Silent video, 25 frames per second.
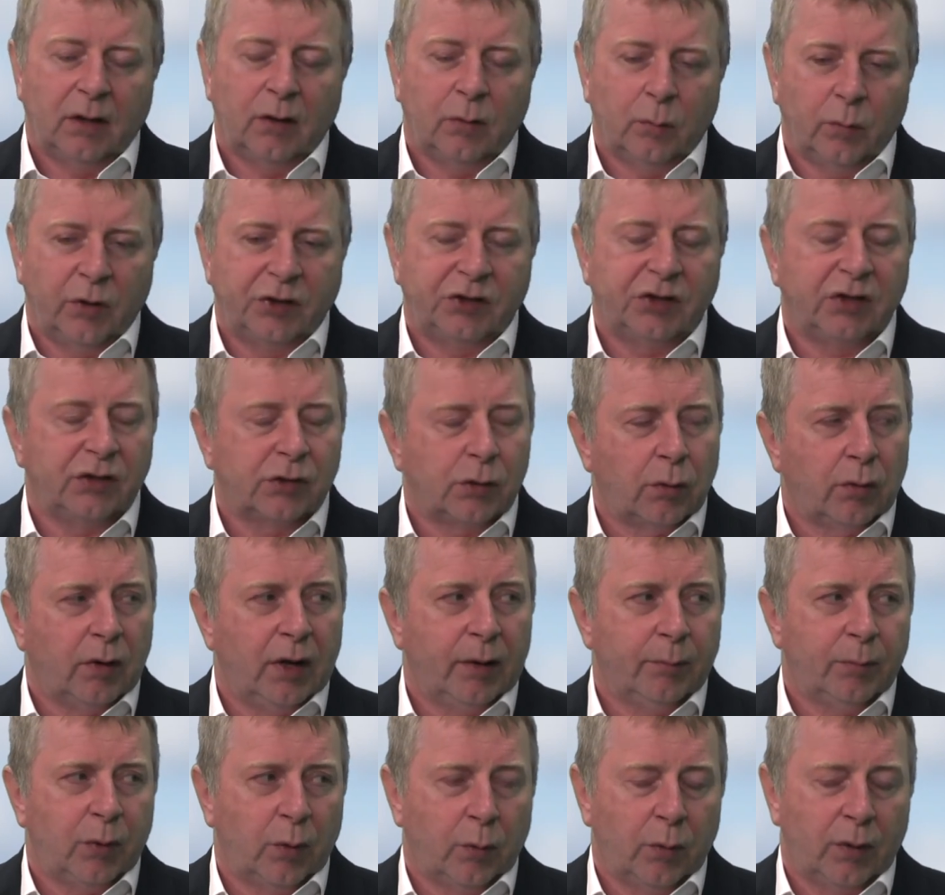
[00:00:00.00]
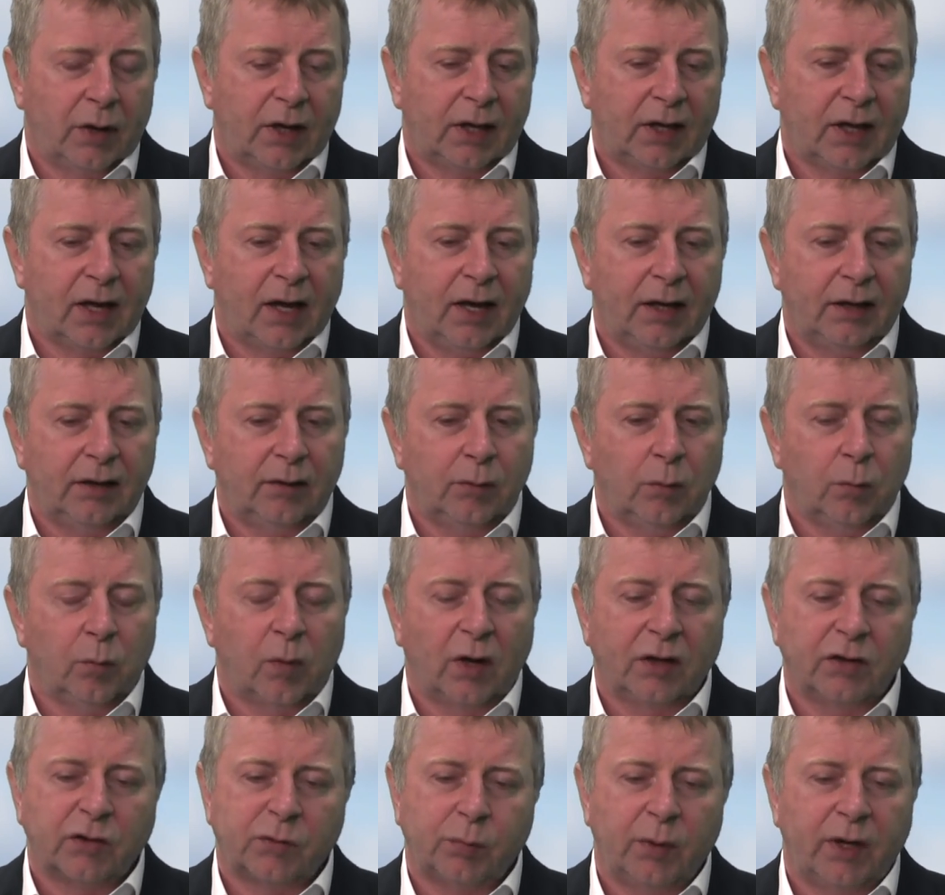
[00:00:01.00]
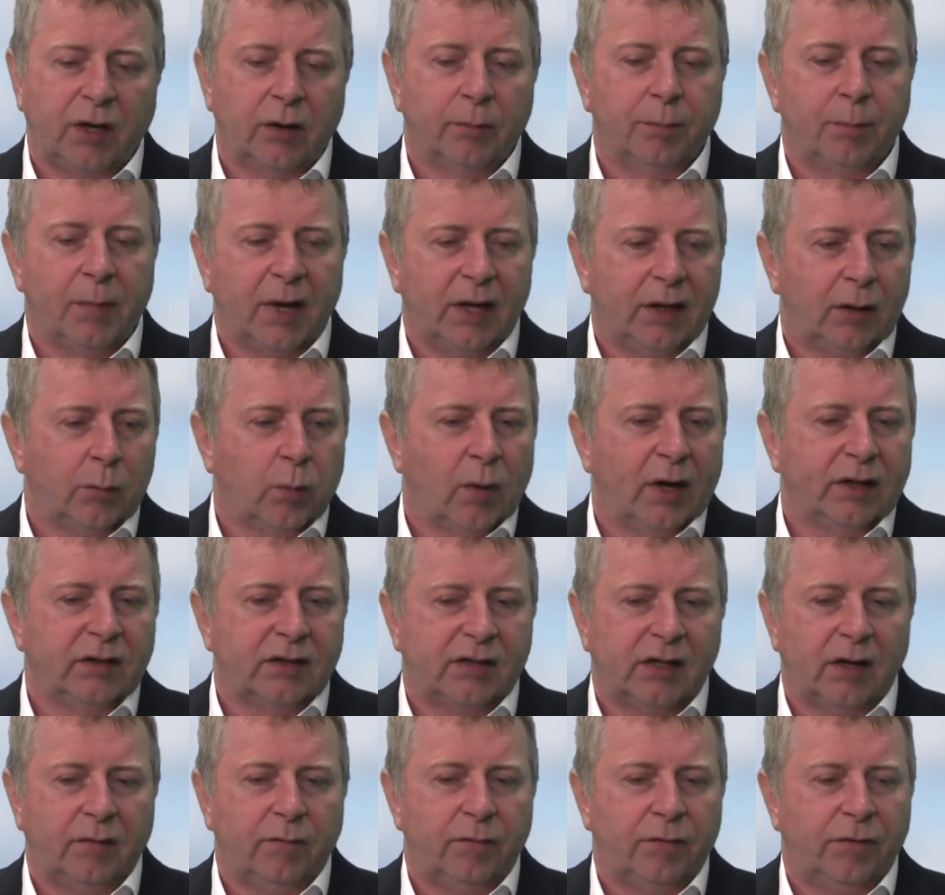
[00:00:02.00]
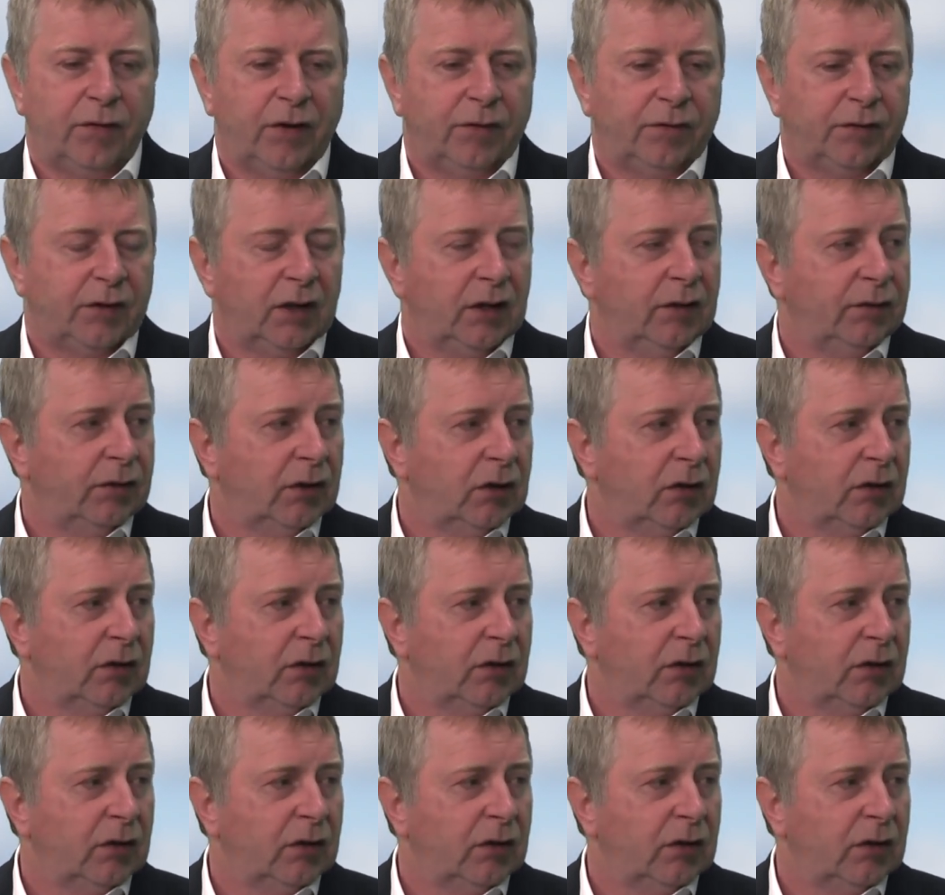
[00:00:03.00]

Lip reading: which is quite important. Again, once we can make 110.50, if you